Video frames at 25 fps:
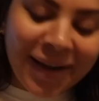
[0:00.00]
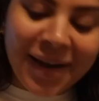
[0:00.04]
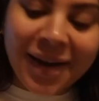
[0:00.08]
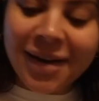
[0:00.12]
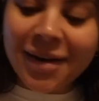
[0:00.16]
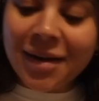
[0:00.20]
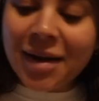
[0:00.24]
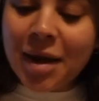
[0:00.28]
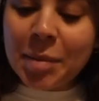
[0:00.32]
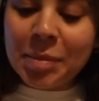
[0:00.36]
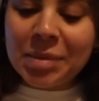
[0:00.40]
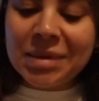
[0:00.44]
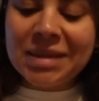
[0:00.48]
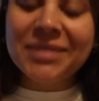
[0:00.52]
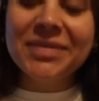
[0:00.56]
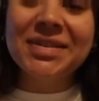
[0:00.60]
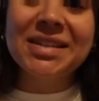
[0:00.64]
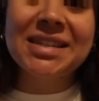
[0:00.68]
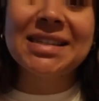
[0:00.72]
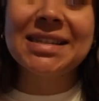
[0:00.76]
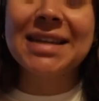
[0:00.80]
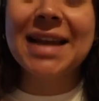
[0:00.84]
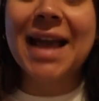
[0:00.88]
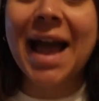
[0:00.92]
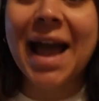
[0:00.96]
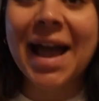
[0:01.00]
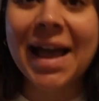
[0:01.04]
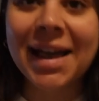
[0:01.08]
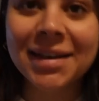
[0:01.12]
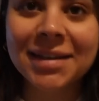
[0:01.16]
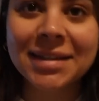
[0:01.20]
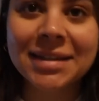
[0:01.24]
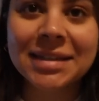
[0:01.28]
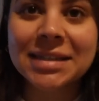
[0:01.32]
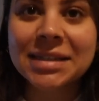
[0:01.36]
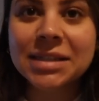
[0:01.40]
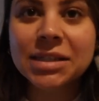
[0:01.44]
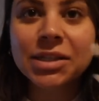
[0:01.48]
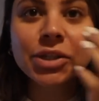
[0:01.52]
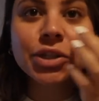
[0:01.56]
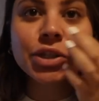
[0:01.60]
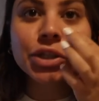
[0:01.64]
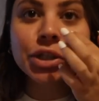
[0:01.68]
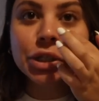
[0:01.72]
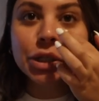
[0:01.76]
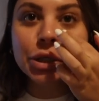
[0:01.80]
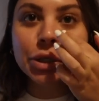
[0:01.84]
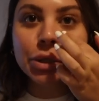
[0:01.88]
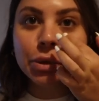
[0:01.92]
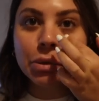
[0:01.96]
Got a couple of snacks
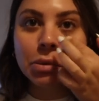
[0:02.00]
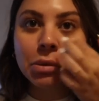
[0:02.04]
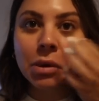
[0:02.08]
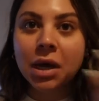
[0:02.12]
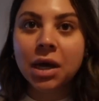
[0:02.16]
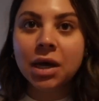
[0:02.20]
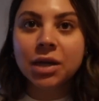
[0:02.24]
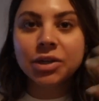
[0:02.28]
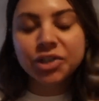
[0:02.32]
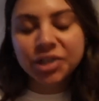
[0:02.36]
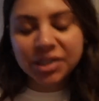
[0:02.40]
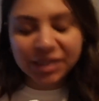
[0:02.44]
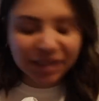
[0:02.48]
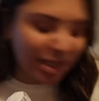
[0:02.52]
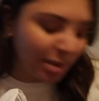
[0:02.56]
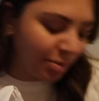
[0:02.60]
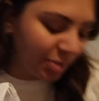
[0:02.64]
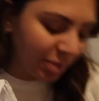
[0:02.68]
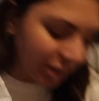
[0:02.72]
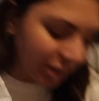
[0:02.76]
to uh, just keep